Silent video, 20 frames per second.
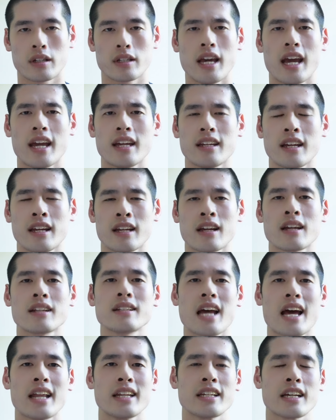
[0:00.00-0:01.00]
gaining
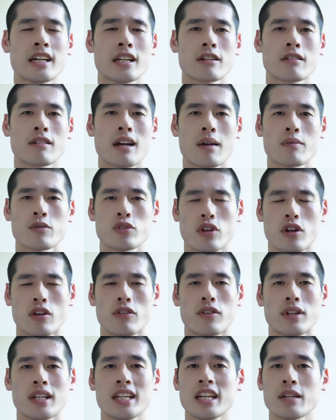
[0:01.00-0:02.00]
10 kilograms
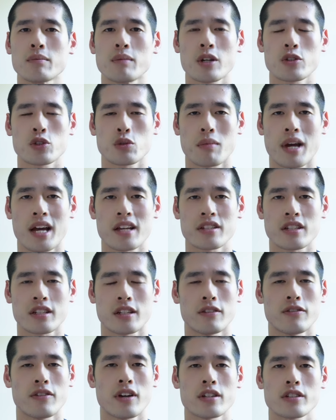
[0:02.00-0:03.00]
of lean muscle mass in
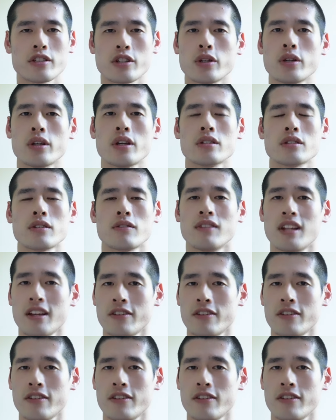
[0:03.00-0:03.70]
the first 2 years of